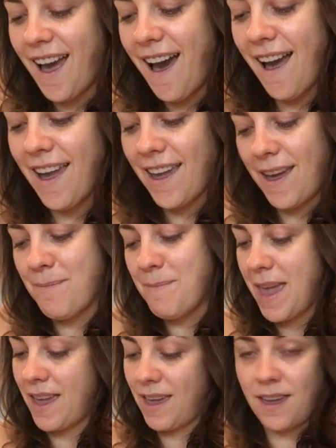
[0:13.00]
I am
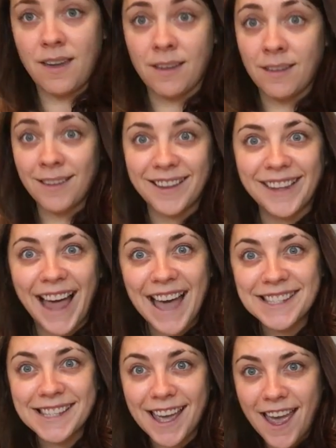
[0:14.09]
making
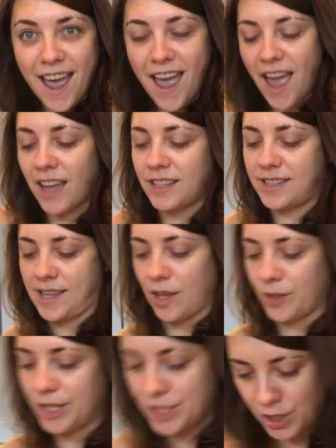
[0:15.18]
classic
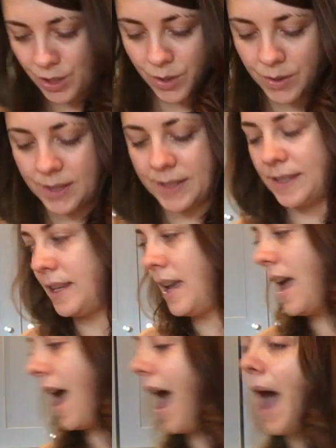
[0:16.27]
celery juice,
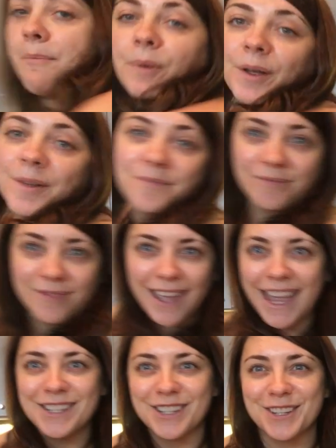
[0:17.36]
apple
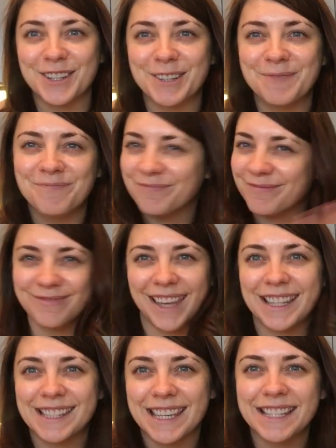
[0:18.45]
and ginger.
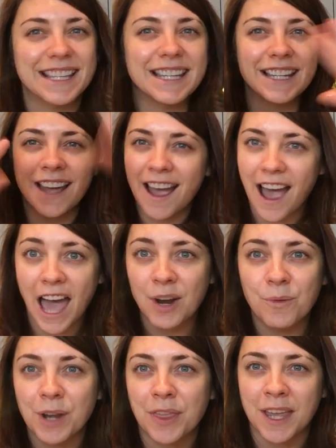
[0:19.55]
It's easy. I
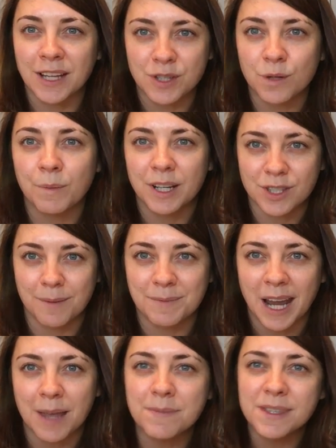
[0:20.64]
don't want to think too much
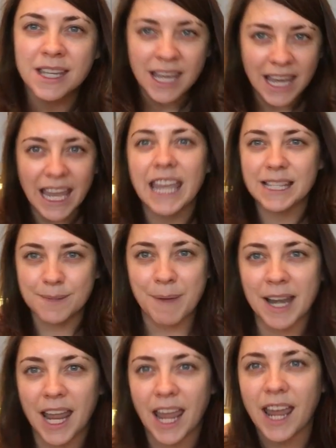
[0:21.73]
sometimes. It's
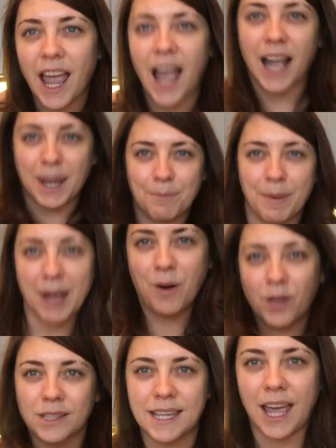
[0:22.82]
Monday. I got a big
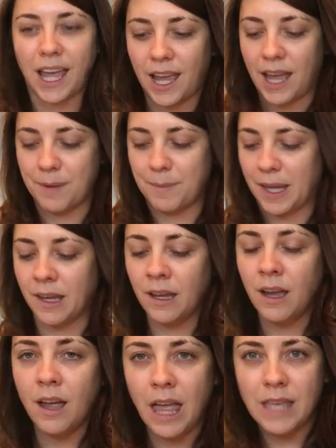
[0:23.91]
old day ahead of
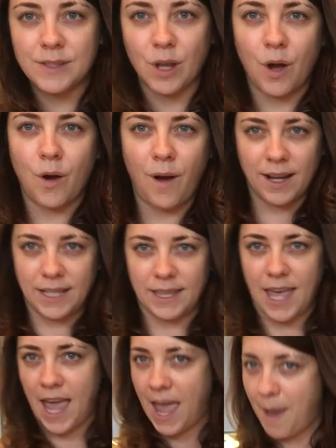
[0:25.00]
me. So I need
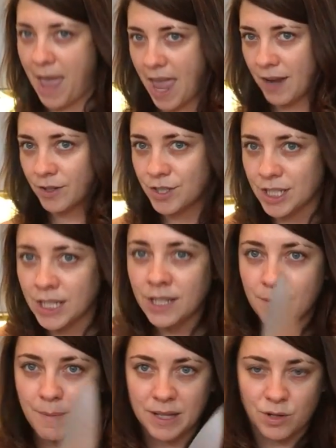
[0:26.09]
the energy,
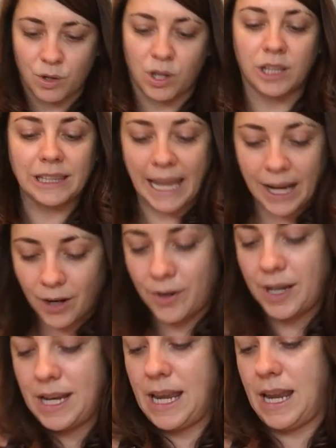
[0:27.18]
the mental
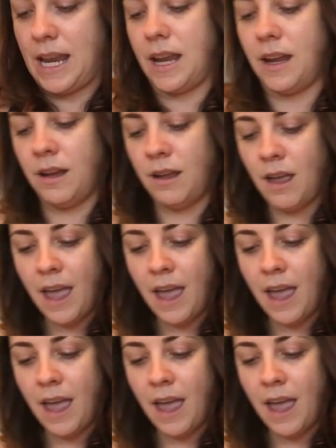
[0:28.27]
clarity,